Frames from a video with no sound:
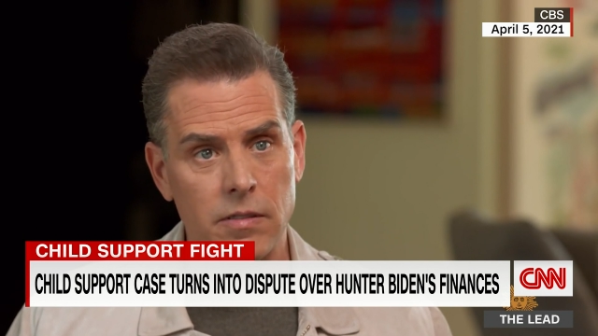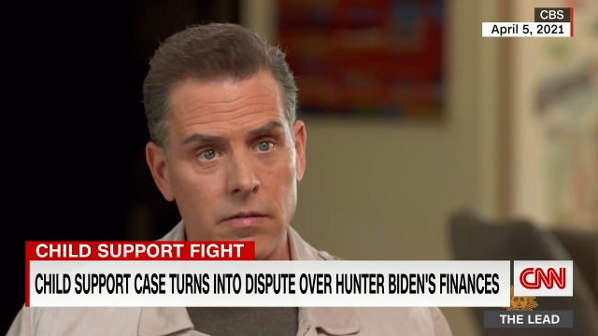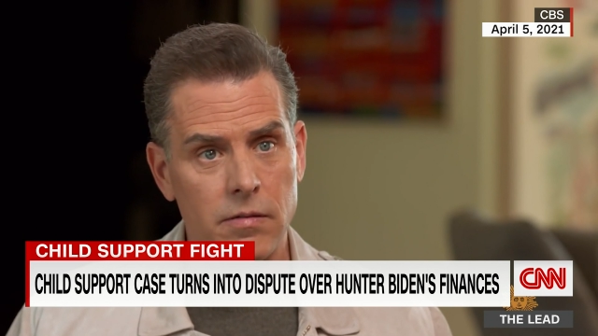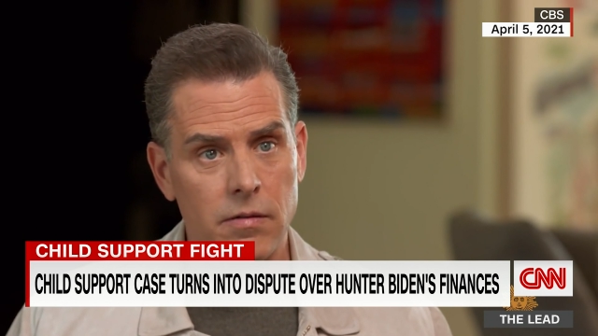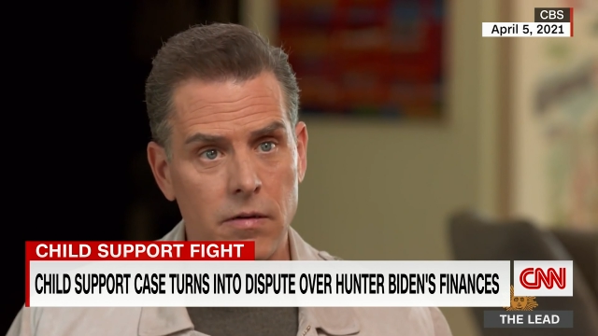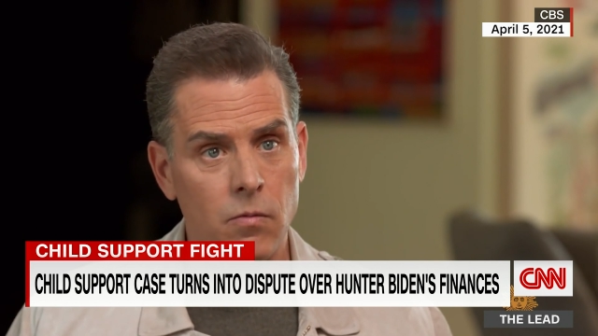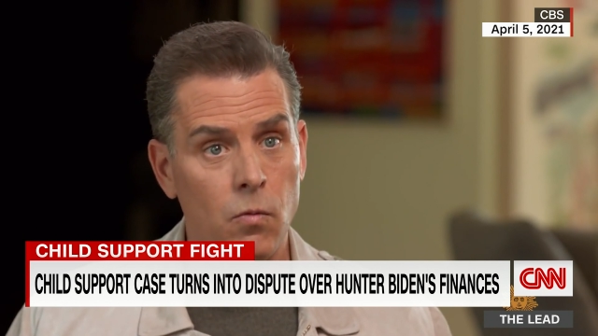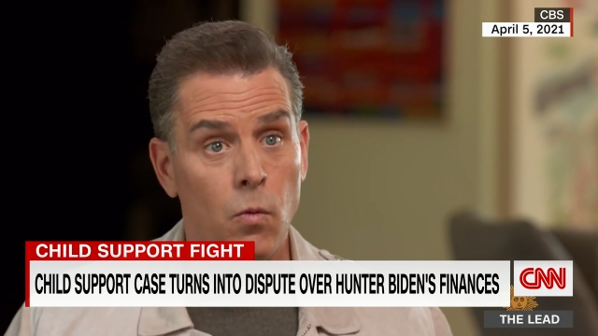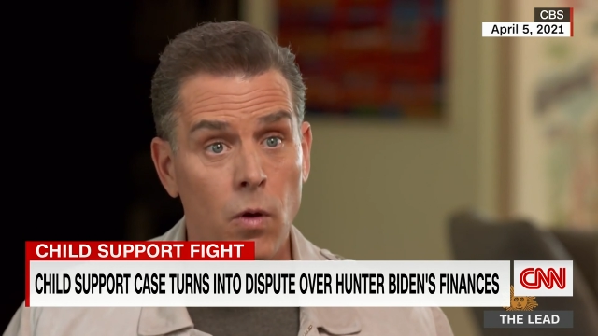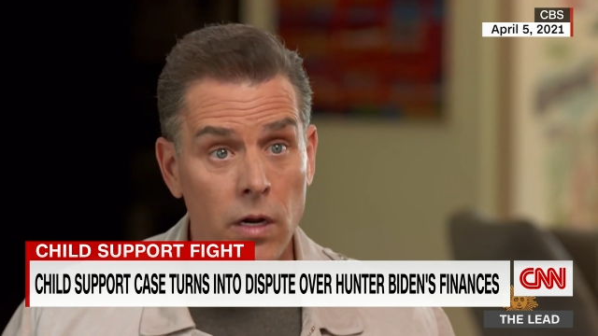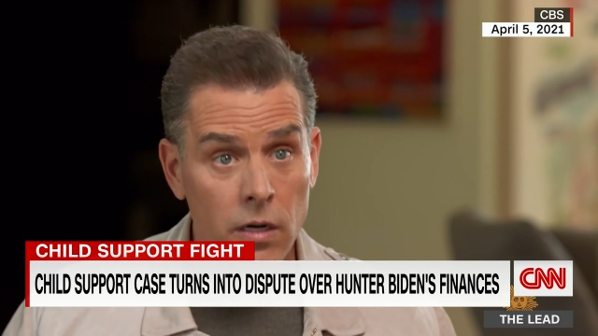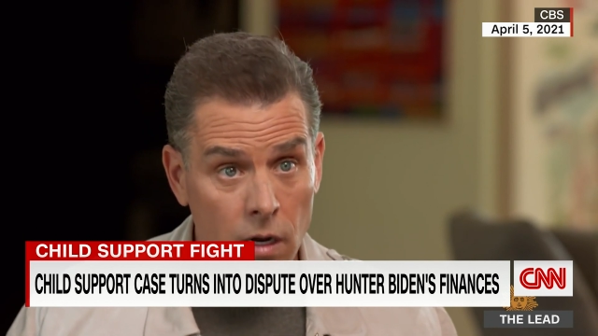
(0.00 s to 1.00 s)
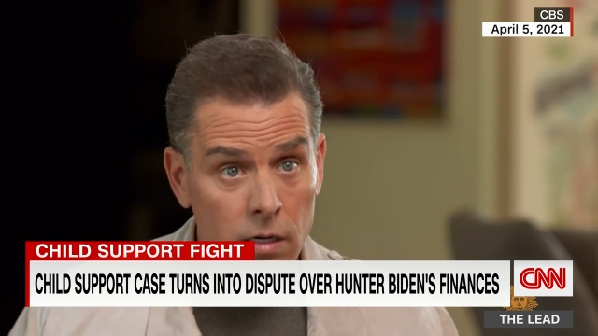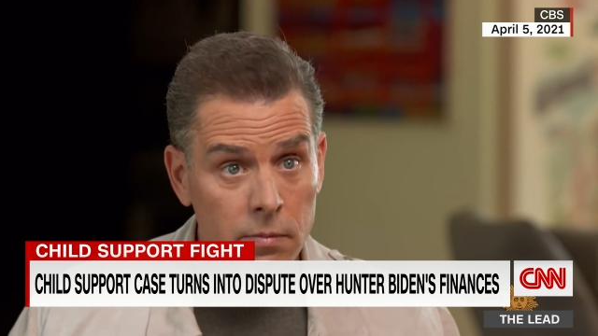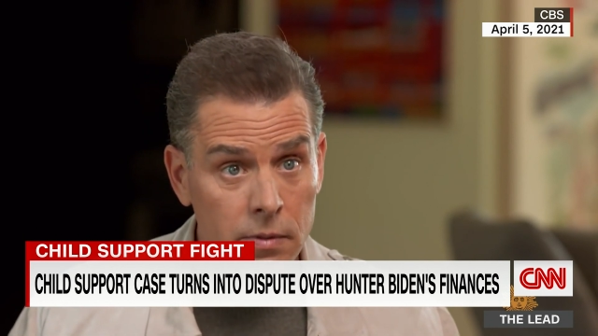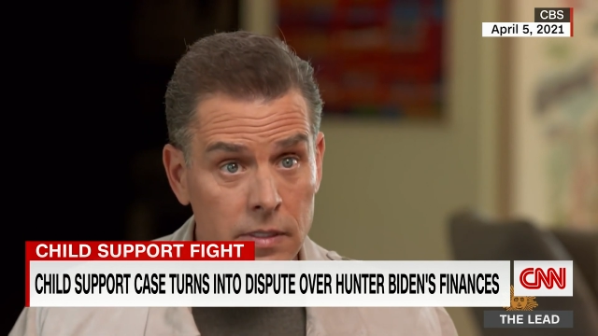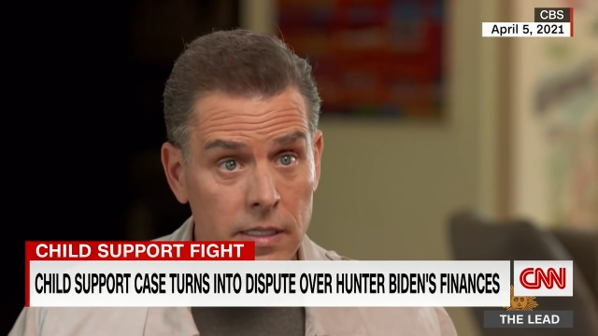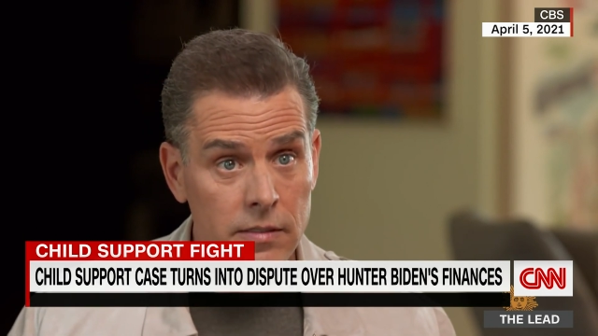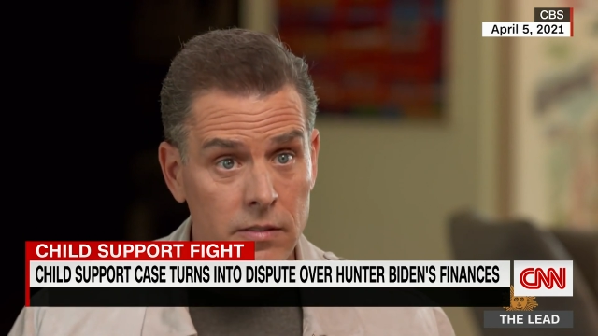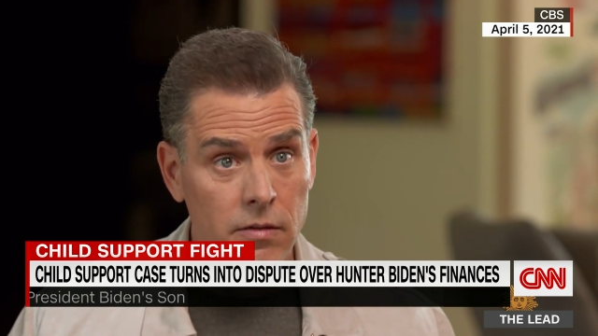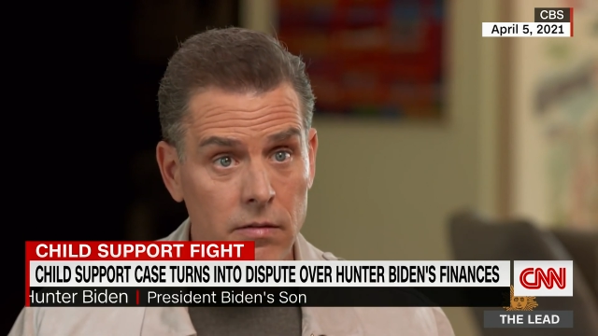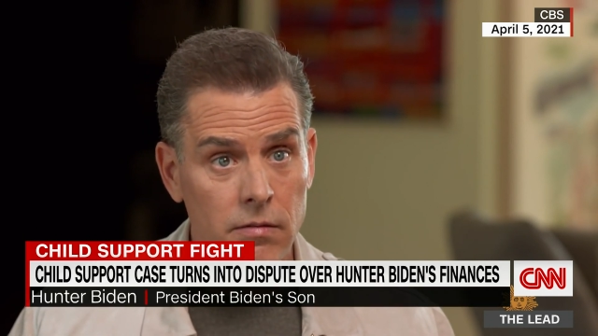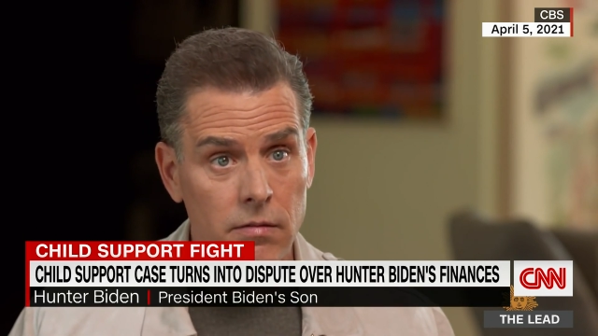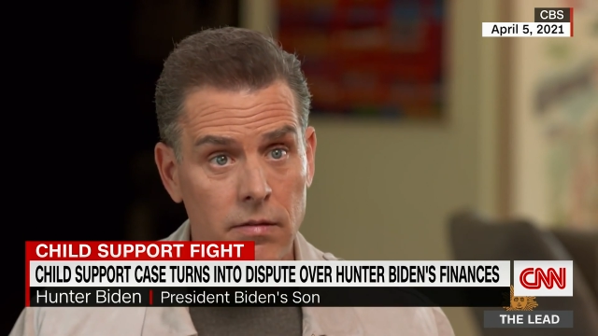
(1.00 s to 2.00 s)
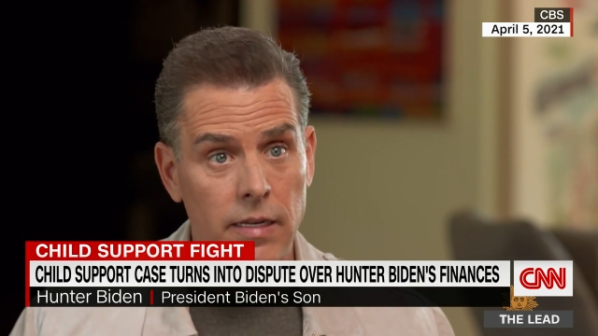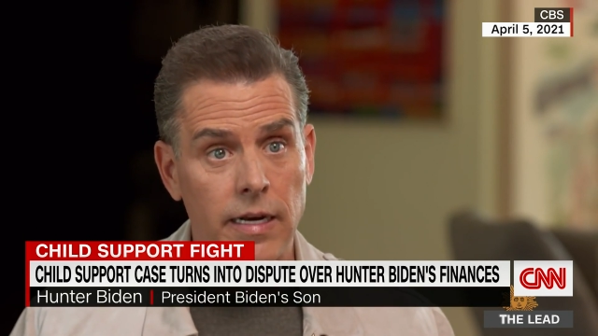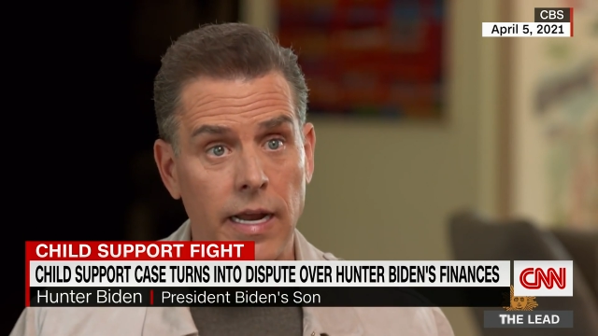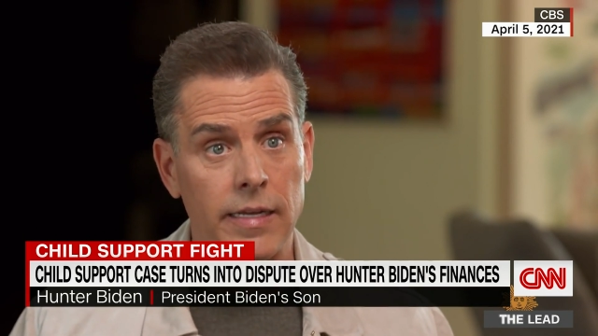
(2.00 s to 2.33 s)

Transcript: certain 100% certain that